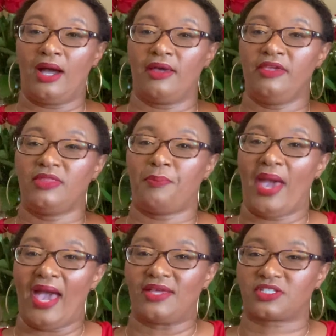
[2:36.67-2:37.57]
in the
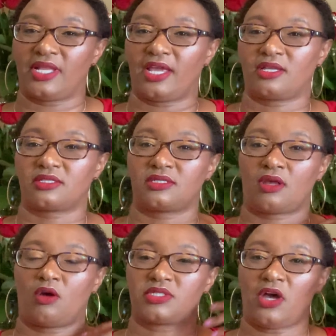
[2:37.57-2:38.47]
past, like
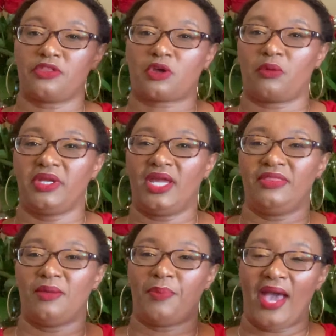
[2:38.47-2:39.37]
South Korea in
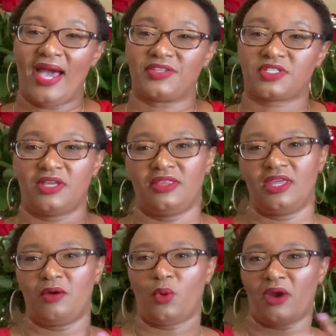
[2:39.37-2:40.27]
the past, and
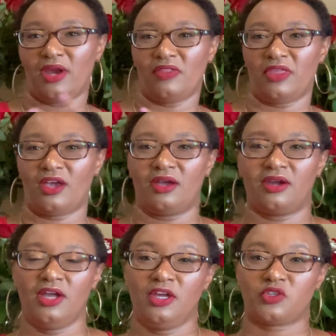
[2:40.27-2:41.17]
they're wearing their
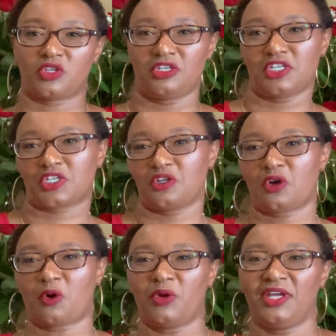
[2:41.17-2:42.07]
traditional
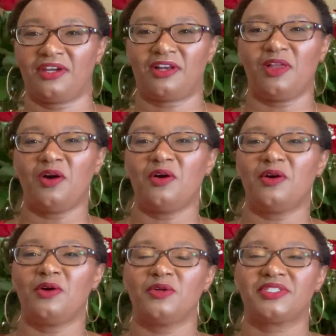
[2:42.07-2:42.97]
Korean
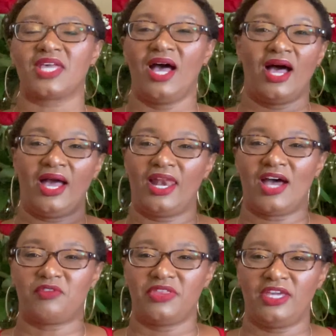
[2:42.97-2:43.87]
clothes. I
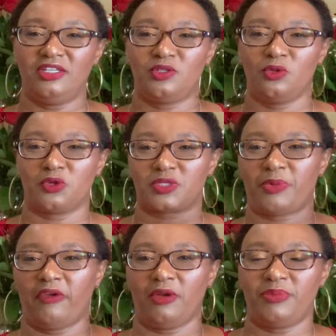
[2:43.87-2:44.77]
love when they do those
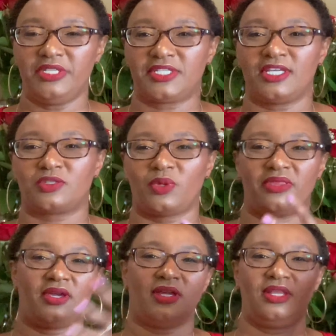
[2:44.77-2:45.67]
period pieces where
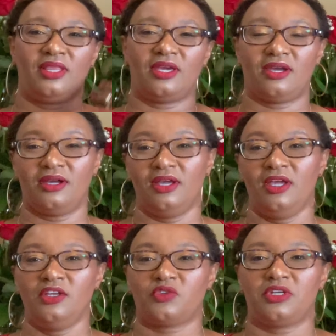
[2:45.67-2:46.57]
they're in their
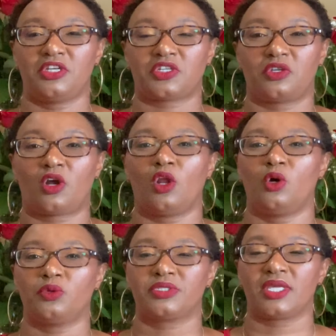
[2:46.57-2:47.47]
traditional
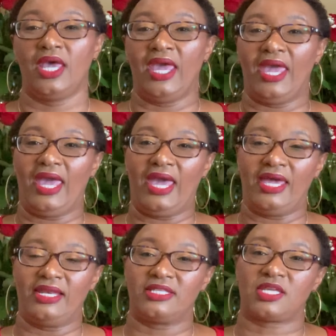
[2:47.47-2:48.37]
clothes.
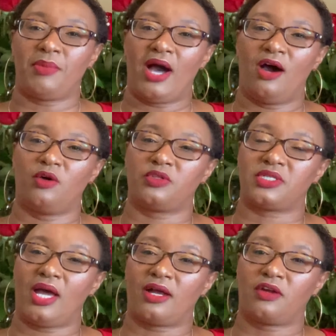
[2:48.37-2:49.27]
And it's about
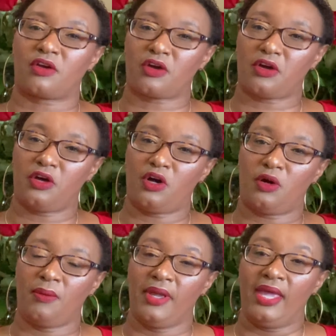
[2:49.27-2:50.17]
a
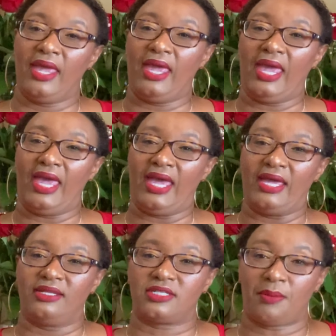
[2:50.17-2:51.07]
girl
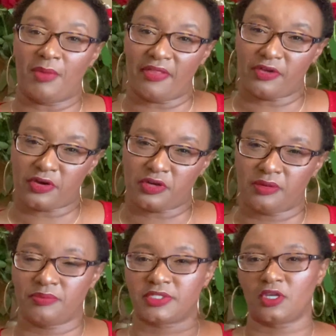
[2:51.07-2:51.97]
and her mother,
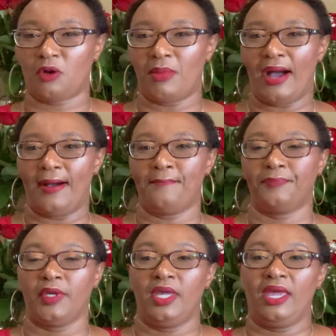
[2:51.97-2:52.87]
single mom,
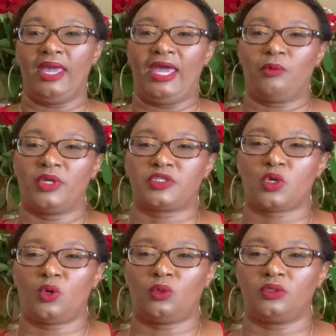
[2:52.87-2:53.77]
and we're
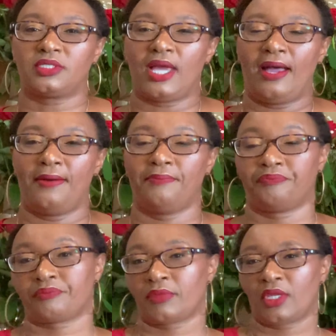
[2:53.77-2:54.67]
told
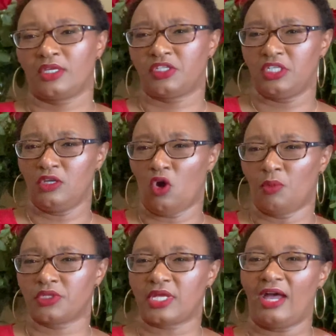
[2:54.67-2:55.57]
she
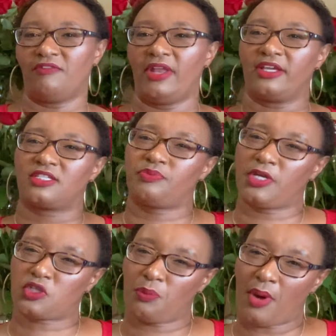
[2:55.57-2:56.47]
almost have like
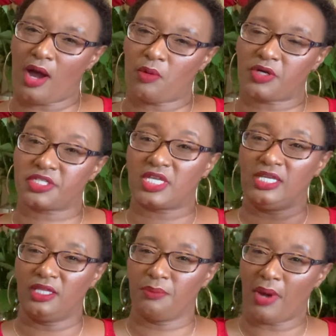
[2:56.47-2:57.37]
special powers,
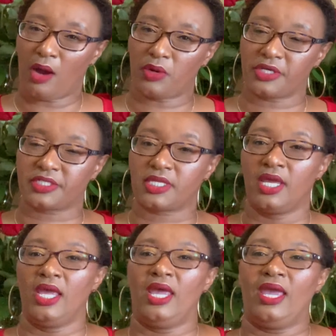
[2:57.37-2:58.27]
healing powers.
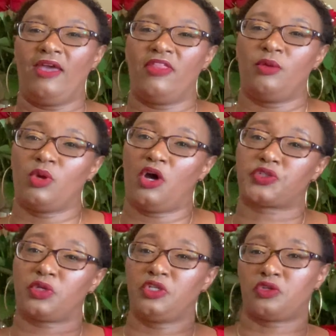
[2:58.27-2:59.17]
And then we
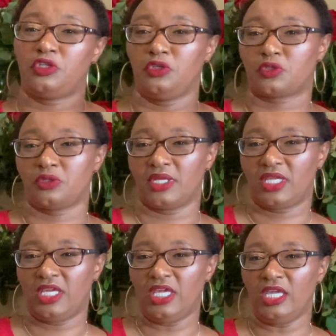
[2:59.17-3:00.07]
also introduced to the
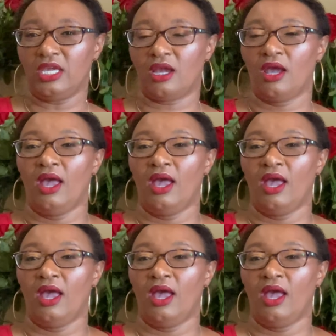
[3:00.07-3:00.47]
king,